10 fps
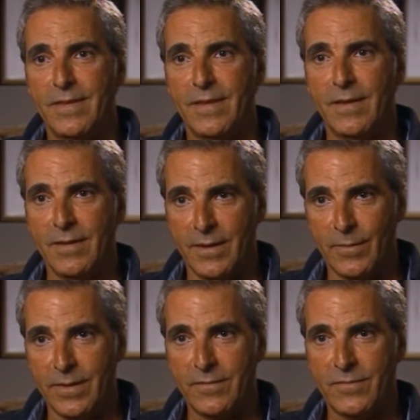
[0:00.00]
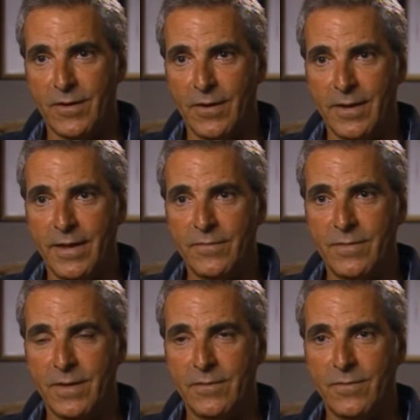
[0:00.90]
He literally started as
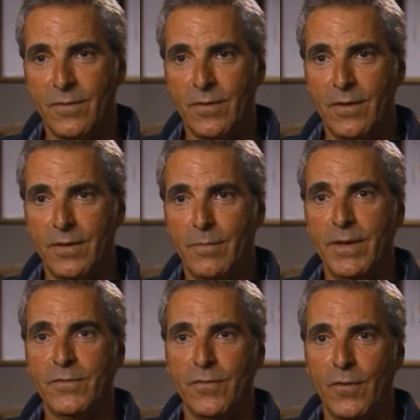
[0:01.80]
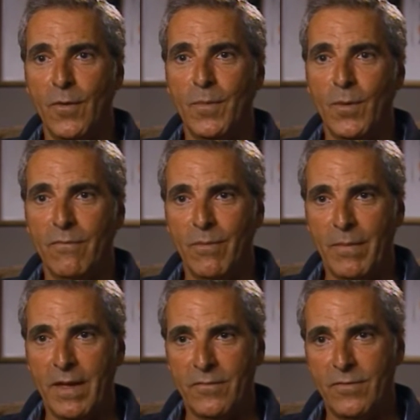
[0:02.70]
the so-called major domo of the
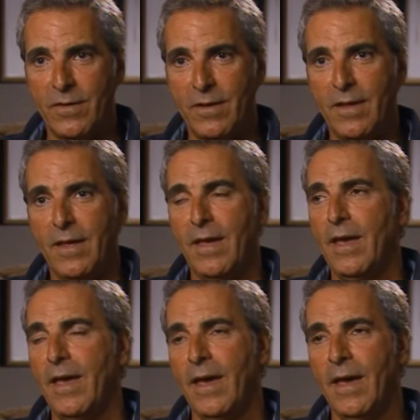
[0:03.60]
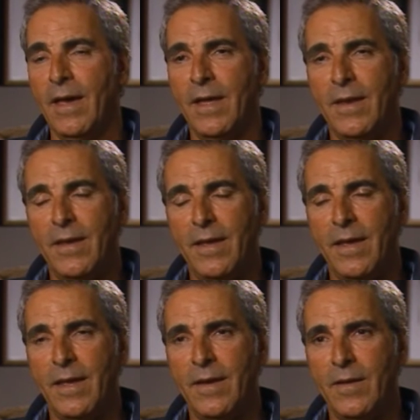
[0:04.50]
mansion and,
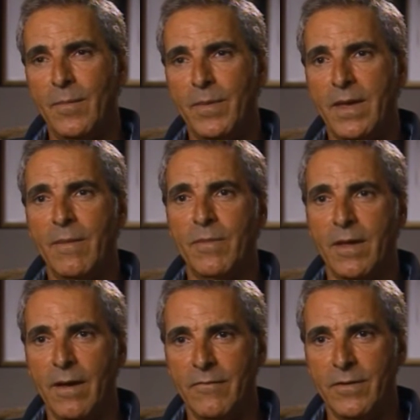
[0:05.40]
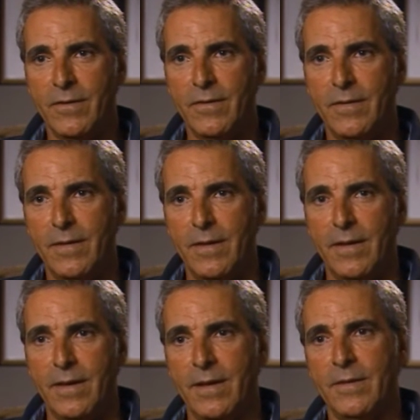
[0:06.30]
and became the governor.
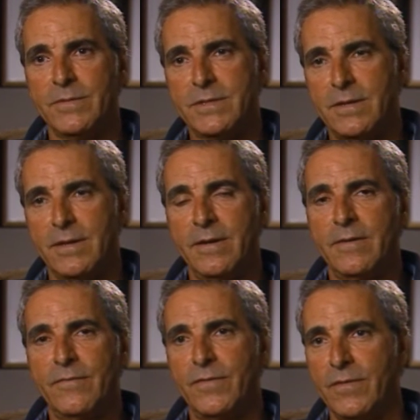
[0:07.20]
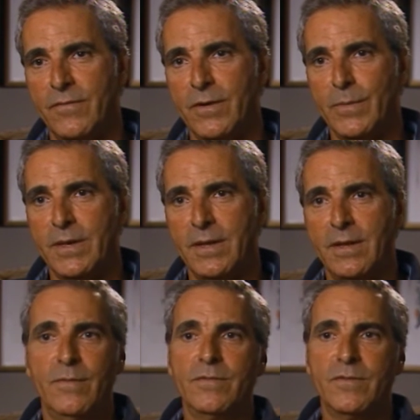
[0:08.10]
And it was clear from the very beginning
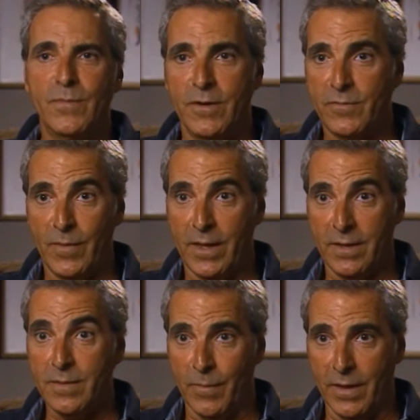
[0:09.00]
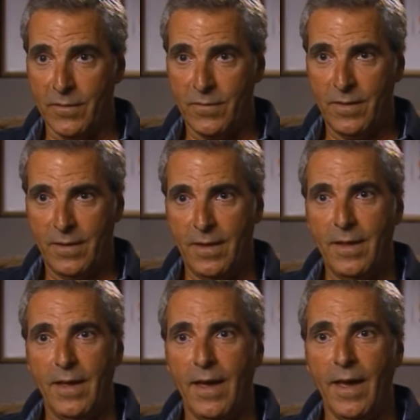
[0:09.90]
he was the smartest man in the mansion
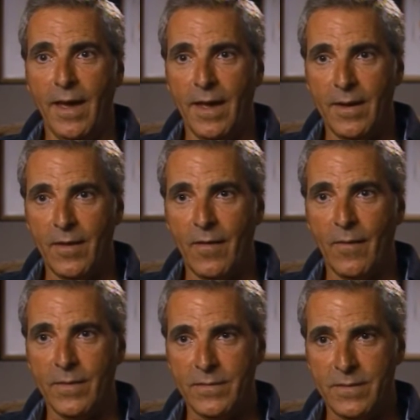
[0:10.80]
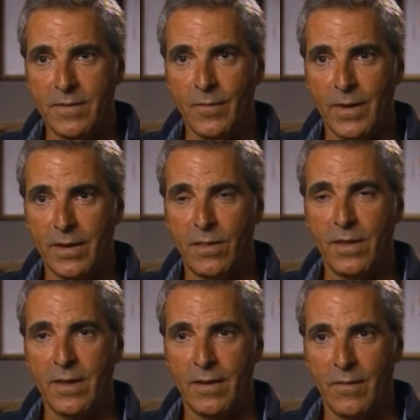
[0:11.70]
and always did the right
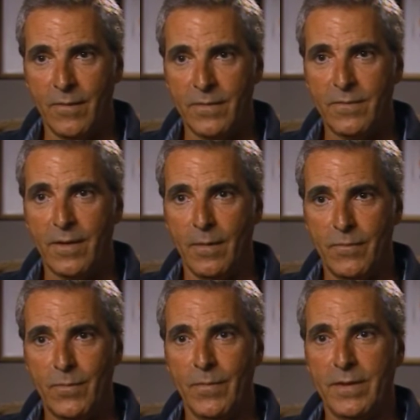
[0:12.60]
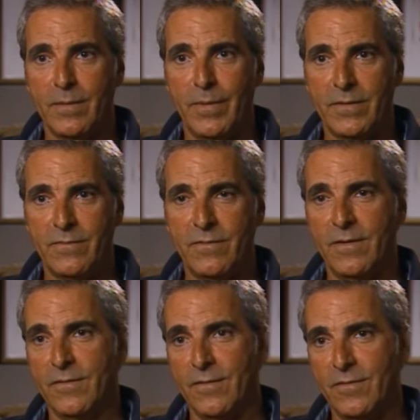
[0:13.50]
thing and always helped make the best
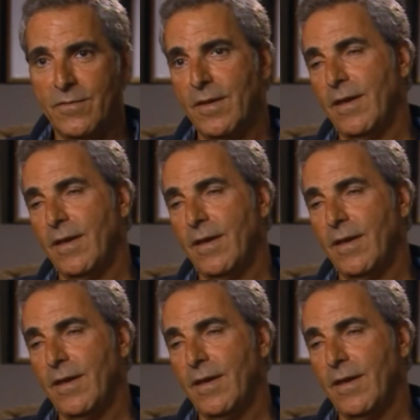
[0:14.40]
decisions.